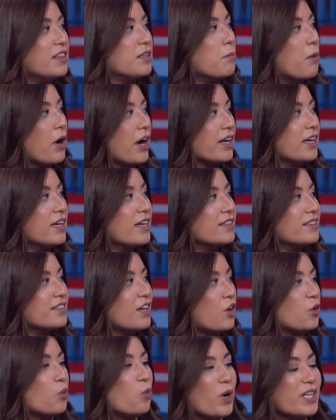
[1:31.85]
the market
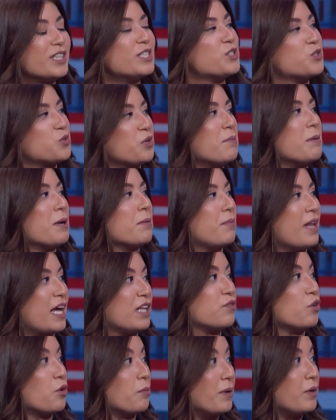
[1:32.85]
on what the streaming
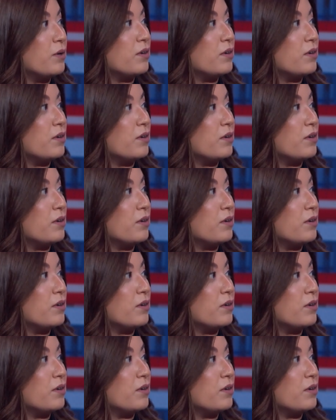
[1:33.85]
platform